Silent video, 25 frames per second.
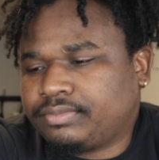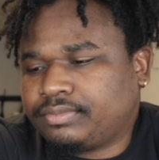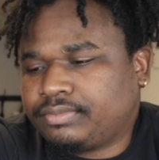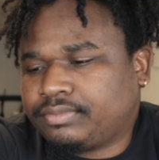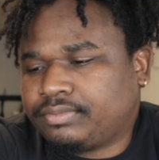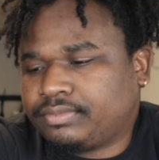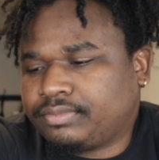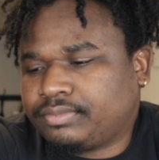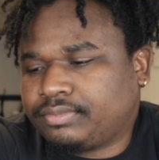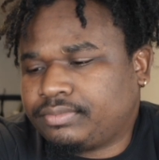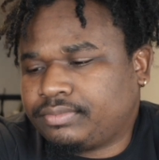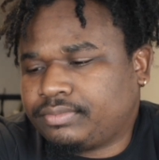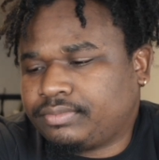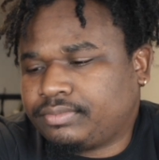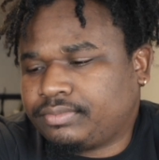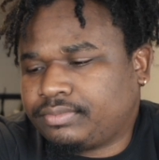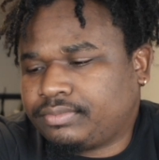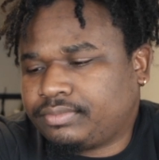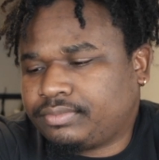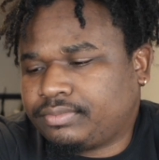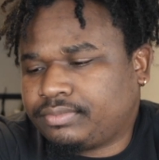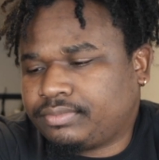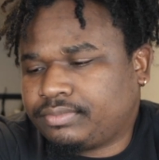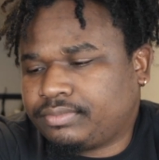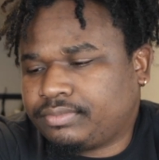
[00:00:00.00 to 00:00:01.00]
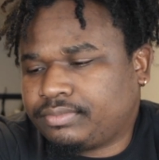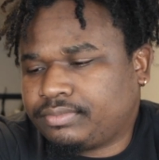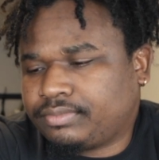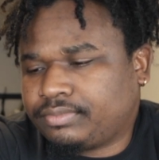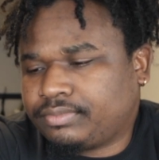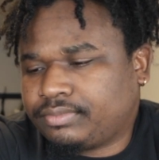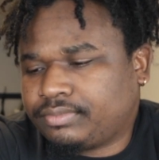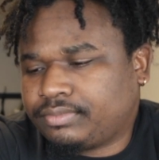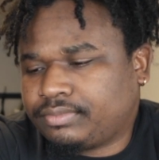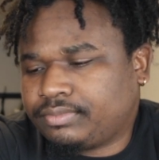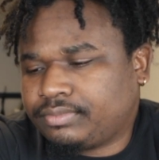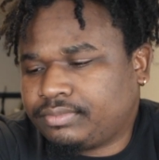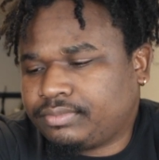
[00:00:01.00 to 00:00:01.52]

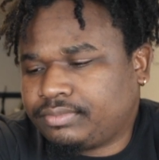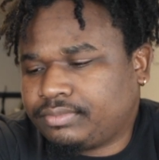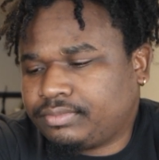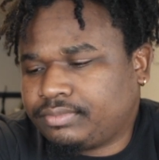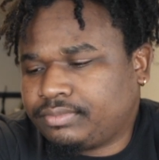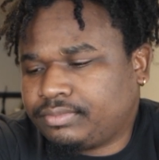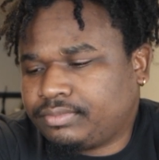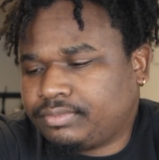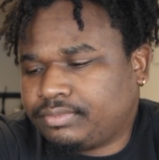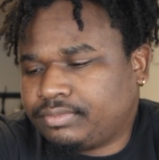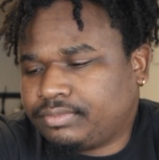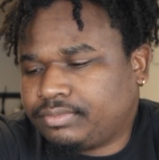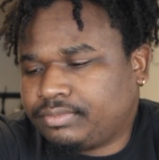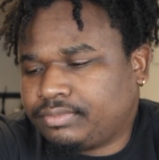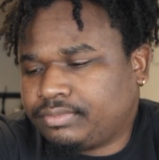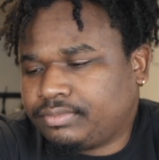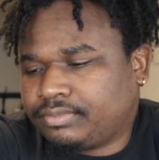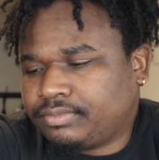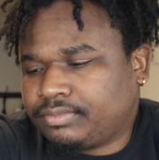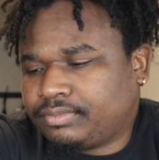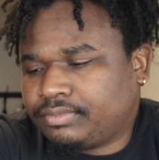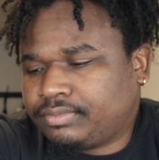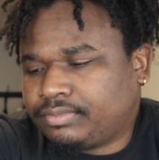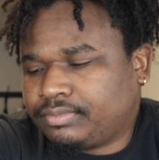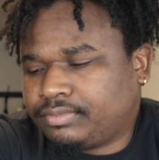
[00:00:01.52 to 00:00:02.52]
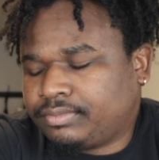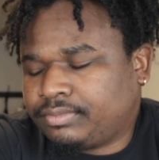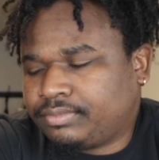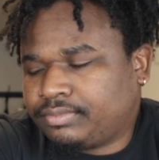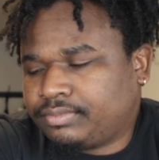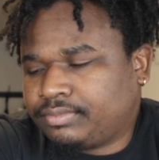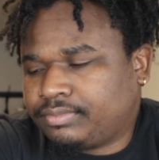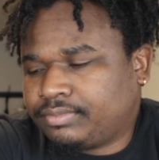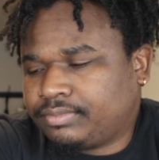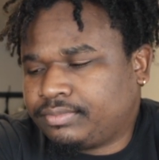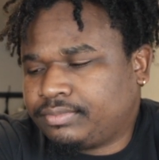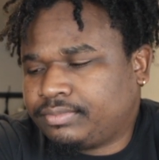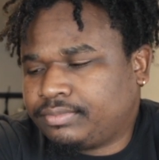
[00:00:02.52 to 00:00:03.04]

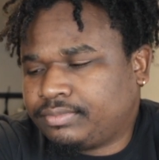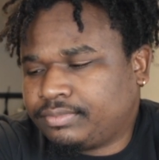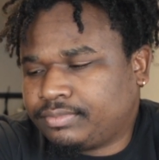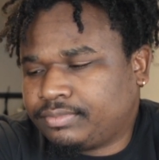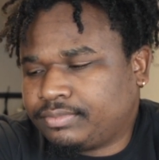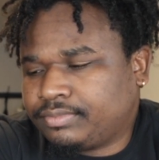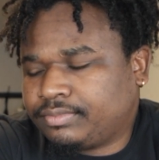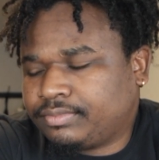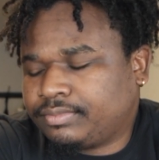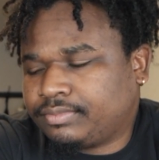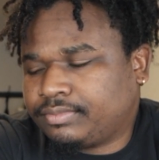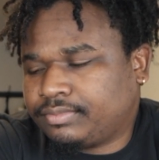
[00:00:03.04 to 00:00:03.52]
The person shown says nothing.